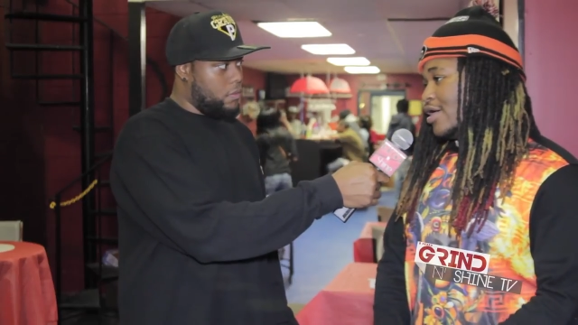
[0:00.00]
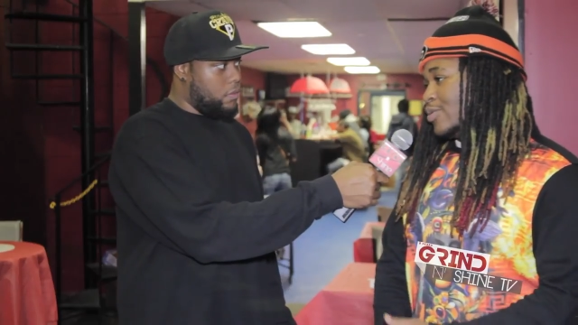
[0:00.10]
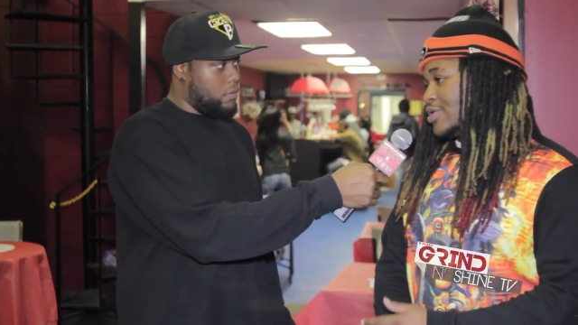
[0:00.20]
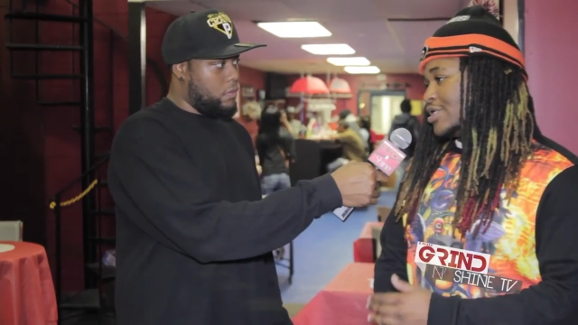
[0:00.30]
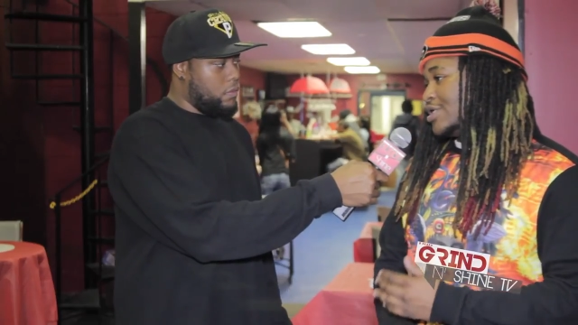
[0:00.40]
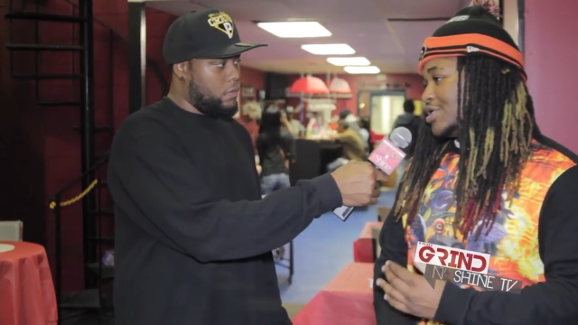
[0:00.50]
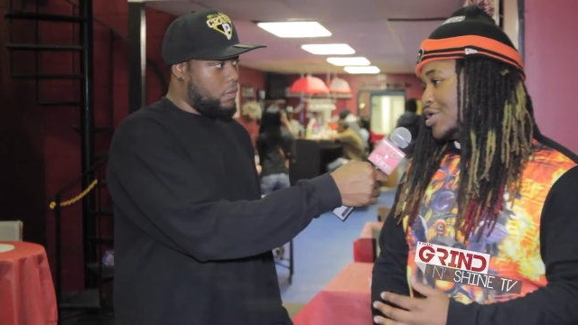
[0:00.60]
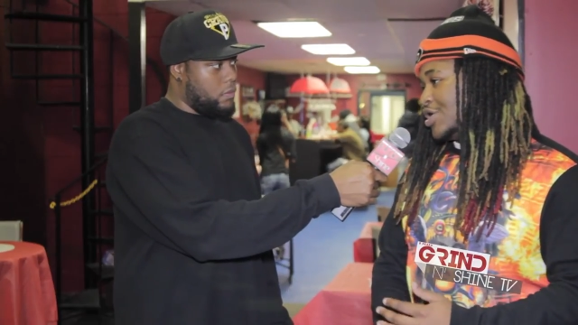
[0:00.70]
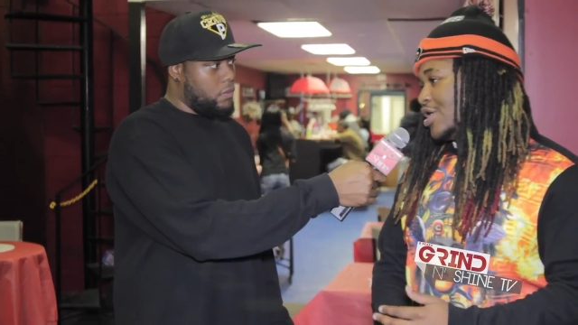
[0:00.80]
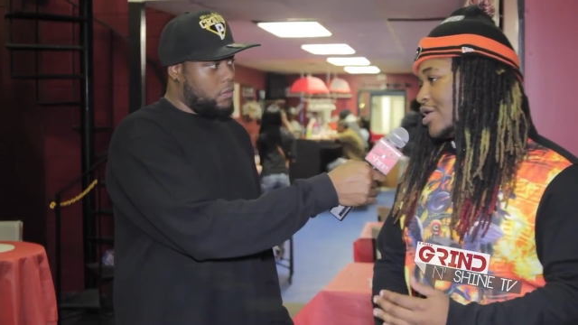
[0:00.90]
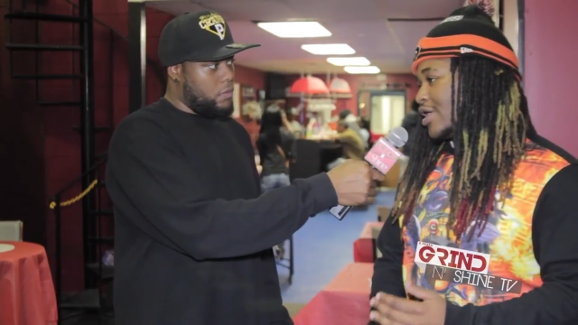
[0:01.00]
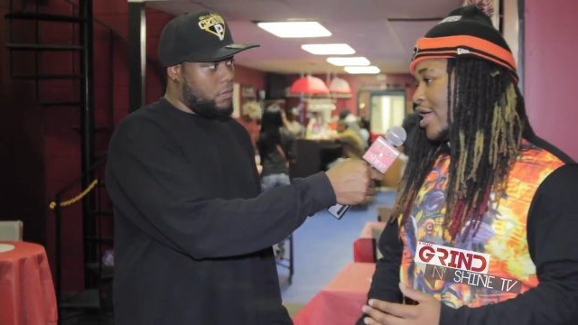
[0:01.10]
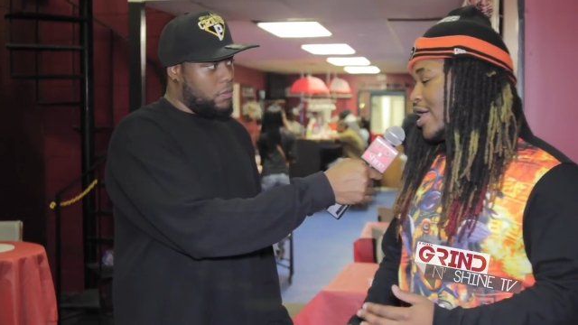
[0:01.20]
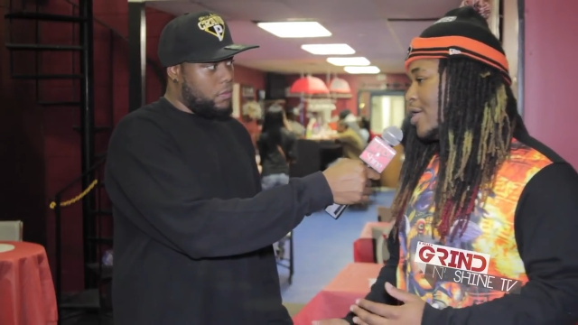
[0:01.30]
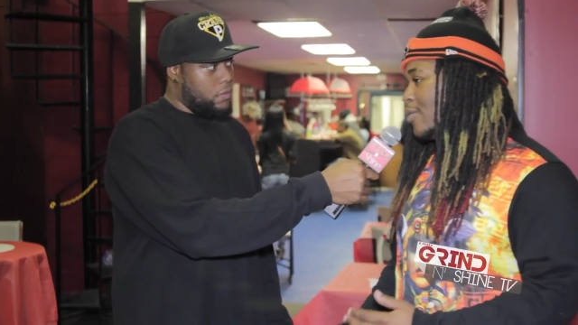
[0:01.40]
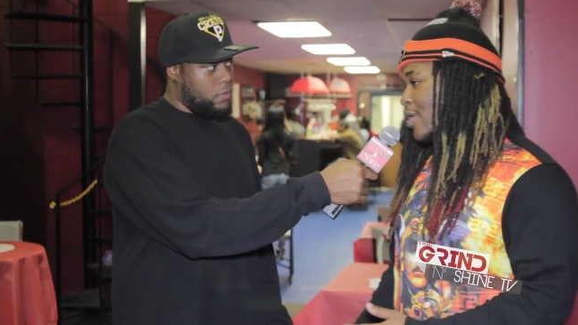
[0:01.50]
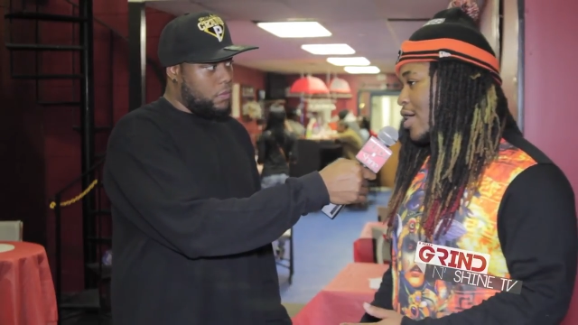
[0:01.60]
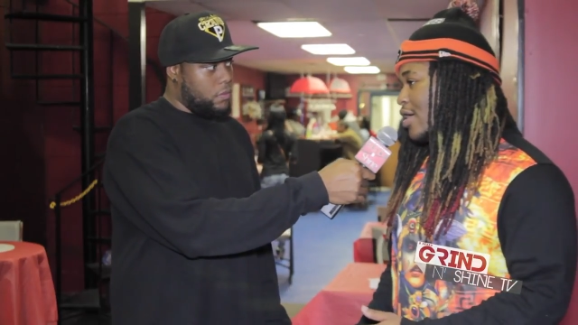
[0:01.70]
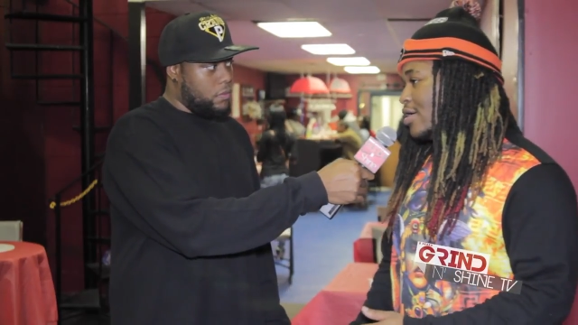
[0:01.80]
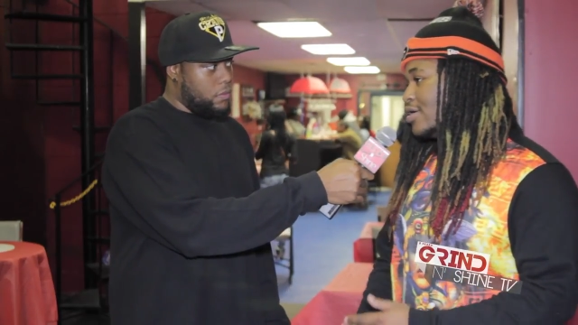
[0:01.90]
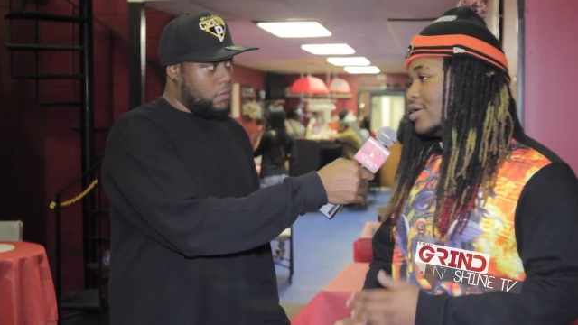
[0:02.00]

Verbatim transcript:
Speaker 1: which is G K A Y